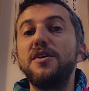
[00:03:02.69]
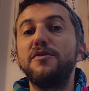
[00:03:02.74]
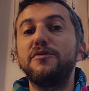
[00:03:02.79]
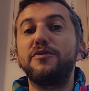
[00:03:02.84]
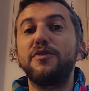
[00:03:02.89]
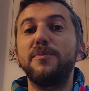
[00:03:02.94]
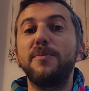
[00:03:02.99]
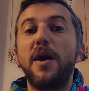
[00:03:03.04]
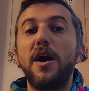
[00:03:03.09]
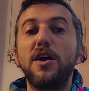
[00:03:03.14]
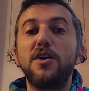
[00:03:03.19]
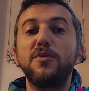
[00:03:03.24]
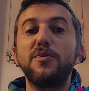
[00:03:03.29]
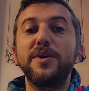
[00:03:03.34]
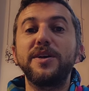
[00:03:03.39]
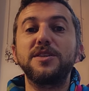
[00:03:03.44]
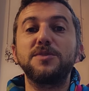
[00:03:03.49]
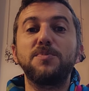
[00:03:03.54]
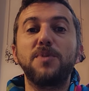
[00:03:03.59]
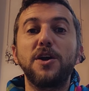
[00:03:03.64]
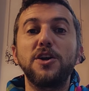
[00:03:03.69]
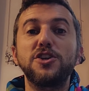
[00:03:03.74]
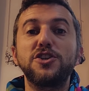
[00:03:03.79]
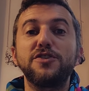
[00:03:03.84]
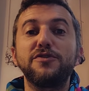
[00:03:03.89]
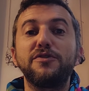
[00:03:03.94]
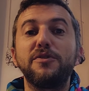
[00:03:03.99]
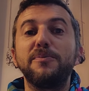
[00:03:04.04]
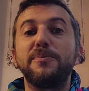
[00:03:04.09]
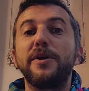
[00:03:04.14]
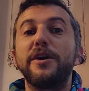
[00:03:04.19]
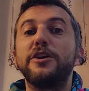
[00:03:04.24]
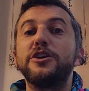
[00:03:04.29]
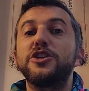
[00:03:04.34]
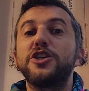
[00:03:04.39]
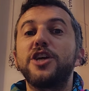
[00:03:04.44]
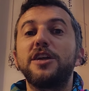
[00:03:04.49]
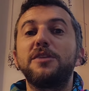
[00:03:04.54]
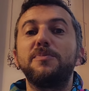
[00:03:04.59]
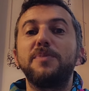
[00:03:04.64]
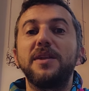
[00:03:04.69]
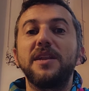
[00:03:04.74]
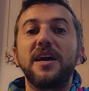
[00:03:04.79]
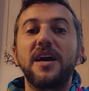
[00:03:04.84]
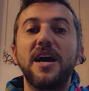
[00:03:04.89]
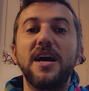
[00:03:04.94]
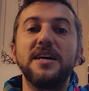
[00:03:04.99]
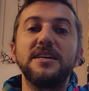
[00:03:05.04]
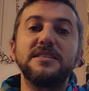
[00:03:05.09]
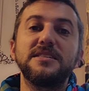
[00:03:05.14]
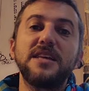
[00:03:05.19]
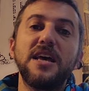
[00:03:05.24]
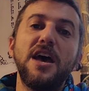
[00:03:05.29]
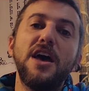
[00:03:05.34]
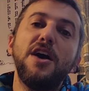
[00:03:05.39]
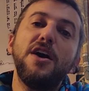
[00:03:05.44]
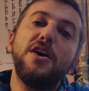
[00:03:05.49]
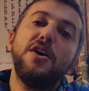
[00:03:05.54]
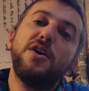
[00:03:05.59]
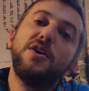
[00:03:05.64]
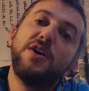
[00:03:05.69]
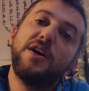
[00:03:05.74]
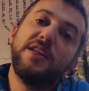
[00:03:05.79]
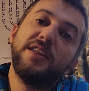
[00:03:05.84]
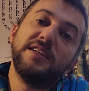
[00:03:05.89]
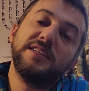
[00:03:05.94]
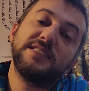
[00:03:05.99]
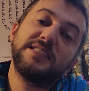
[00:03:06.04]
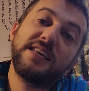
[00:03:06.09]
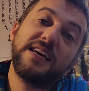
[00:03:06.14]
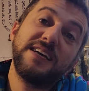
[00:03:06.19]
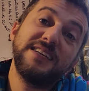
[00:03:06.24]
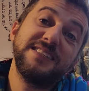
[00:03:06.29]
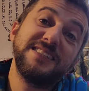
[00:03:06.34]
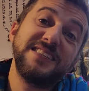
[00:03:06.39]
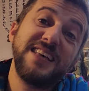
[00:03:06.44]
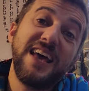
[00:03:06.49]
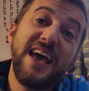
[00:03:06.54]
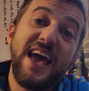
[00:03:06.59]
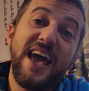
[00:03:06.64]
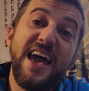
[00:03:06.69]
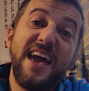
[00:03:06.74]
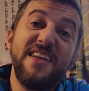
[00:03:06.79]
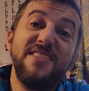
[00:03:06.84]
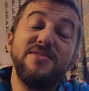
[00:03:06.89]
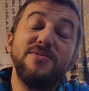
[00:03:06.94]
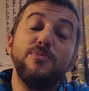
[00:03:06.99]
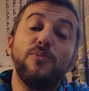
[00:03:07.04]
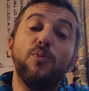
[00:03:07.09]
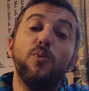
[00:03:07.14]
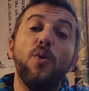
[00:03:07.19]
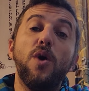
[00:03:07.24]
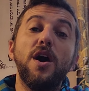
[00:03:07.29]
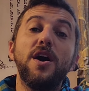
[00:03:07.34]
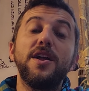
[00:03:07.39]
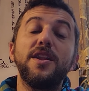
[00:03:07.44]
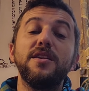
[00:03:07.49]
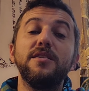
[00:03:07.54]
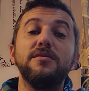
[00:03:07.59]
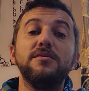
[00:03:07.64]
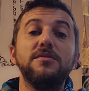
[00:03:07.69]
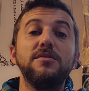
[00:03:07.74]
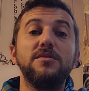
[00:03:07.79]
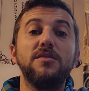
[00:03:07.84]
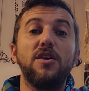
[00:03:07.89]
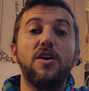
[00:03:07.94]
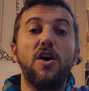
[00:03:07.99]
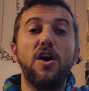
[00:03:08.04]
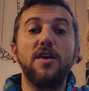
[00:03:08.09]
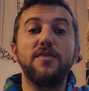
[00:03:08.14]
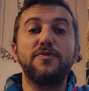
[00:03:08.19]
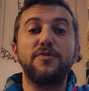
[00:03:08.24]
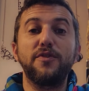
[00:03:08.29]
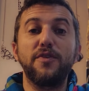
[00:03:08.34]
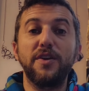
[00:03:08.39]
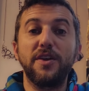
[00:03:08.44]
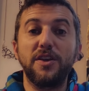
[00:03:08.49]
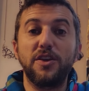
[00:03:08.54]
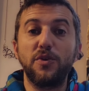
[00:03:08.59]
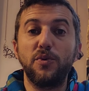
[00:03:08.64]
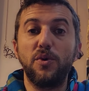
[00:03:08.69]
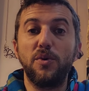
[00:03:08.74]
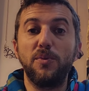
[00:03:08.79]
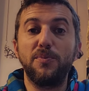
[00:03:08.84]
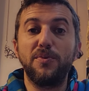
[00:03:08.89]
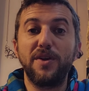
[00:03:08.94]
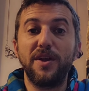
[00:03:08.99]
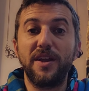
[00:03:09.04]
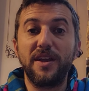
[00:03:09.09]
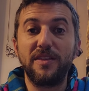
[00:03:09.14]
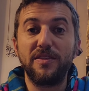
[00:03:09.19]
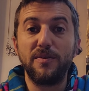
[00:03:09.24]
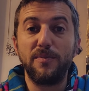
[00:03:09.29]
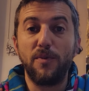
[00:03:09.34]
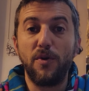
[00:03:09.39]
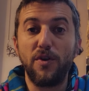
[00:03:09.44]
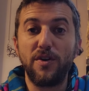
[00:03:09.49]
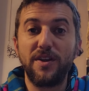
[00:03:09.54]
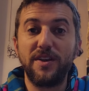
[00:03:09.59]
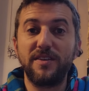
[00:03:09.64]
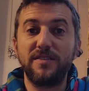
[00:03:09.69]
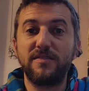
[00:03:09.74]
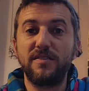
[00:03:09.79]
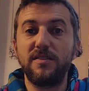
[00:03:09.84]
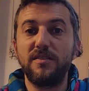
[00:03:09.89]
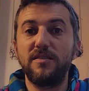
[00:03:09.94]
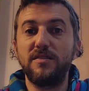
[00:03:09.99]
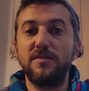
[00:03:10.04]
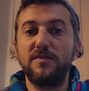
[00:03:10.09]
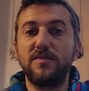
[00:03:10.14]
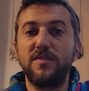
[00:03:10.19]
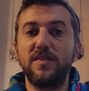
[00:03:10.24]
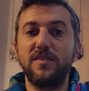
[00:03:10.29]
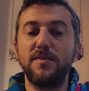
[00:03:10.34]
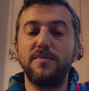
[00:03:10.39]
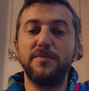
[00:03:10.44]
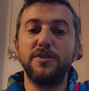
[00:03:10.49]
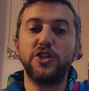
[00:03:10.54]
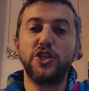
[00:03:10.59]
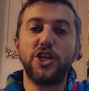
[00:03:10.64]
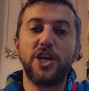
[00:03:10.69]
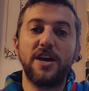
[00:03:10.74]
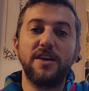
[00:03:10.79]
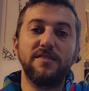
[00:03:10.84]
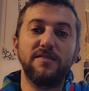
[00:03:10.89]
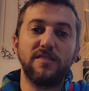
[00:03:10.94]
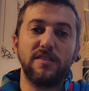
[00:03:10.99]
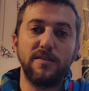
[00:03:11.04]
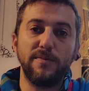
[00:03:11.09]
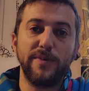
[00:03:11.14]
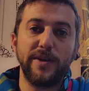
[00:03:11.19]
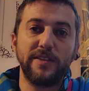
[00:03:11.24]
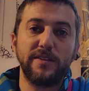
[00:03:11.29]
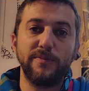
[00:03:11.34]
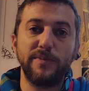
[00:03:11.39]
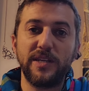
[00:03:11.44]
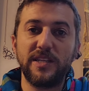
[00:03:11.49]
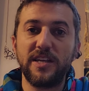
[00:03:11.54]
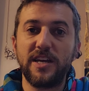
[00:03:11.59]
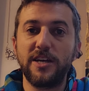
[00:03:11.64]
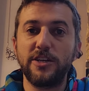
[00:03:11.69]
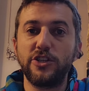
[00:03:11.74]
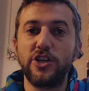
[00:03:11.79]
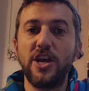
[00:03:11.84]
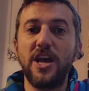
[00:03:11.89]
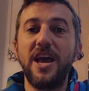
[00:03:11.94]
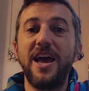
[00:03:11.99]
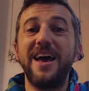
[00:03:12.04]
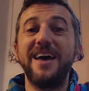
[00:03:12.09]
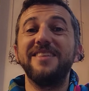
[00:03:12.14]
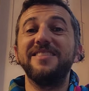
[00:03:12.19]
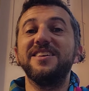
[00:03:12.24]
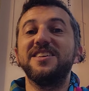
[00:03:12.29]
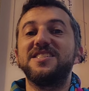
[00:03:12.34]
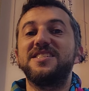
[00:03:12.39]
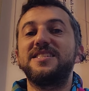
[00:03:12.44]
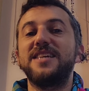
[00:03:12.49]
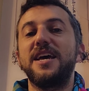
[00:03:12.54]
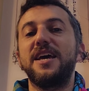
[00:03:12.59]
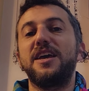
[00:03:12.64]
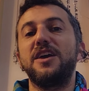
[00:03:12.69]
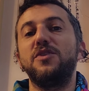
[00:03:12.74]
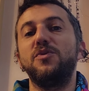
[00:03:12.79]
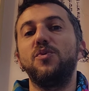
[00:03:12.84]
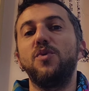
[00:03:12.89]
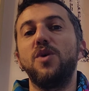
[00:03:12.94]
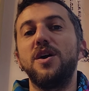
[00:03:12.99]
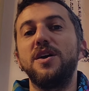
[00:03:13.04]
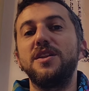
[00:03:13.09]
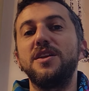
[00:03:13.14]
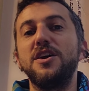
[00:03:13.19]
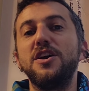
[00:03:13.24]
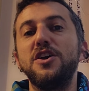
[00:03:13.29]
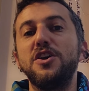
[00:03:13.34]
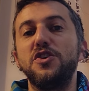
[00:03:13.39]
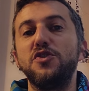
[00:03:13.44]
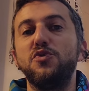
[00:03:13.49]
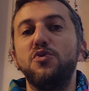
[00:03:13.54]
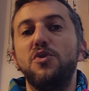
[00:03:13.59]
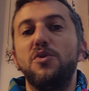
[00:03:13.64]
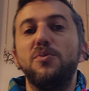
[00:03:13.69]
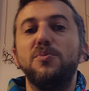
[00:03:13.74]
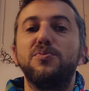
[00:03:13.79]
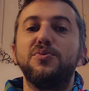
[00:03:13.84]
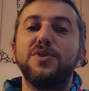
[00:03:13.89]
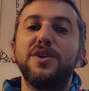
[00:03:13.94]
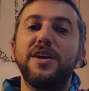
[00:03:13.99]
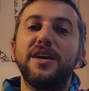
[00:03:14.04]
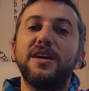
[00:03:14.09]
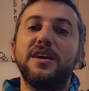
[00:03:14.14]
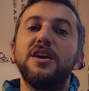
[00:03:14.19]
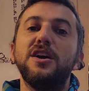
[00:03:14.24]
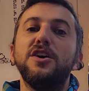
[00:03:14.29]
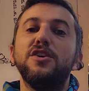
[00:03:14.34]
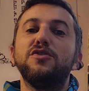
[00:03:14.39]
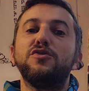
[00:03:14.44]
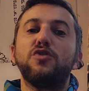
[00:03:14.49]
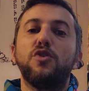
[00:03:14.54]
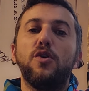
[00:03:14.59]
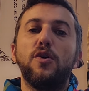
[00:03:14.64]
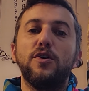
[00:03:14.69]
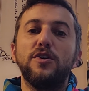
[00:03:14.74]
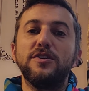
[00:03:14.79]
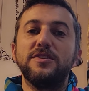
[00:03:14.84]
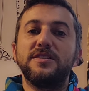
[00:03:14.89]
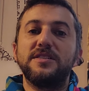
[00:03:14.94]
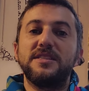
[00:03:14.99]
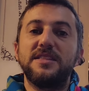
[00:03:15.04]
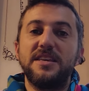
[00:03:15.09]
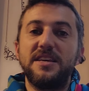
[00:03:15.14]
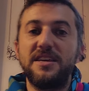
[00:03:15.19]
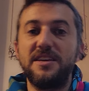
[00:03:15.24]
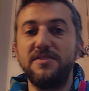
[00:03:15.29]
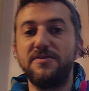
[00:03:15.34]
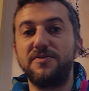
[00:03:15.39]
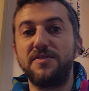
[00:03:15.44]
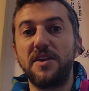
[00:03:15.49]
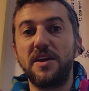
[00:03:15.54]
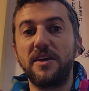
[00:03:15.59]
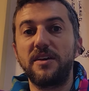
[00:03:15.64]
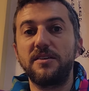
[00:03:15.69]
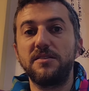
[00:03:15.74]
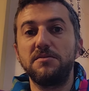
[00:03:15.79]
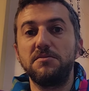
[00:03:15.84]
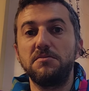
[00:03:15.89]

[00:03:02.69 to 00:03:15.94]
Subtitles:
from our week's parsha, from Parashat Pinchas, and it says, and one offering you will bring in the morning to the Mishkan, to the Bet HaMikdash, and the second one you will bring towards the evening.